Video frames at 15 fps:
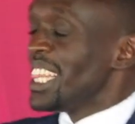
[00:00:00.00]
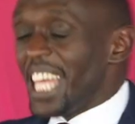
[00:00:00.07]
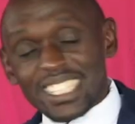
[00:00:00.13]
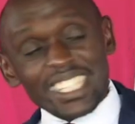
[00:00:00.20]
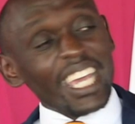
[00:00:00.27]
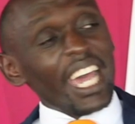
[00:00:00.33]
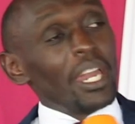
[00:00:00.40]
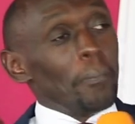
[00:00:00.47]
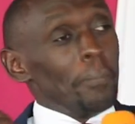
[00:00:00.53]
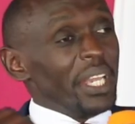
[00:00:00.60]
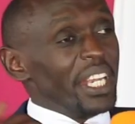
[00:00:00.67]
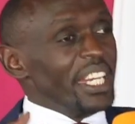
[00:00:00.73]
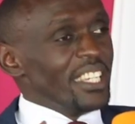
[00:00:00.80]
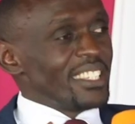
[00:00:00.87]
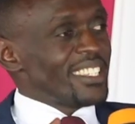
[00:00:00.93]
that can
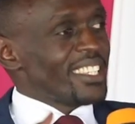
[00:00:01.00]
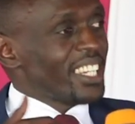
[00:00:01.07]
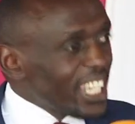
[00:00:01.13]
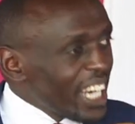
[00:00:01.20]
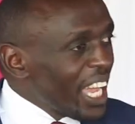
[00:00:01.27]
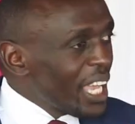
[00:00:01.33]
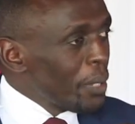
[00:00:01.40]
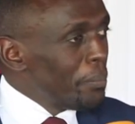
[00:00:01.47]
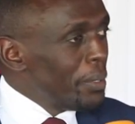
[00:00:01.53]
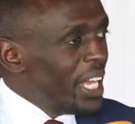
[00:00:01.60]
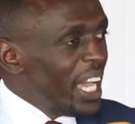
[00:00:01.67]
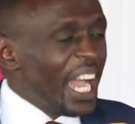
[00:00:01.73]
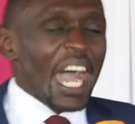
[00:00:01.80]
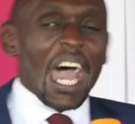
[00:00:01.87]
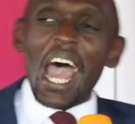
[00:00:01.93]
be described
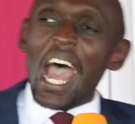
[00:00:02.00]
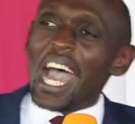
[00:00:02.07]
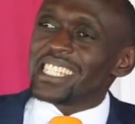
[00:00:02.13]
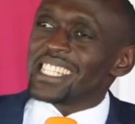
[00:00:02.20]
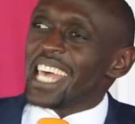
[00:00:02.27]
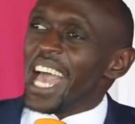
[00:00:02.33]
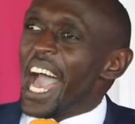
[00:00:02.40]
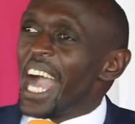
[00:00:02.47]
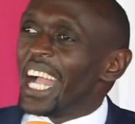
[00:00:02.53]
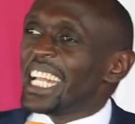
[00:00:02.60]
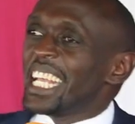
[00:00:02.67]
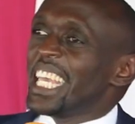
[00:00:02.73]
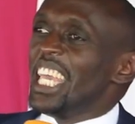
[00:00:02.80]
as a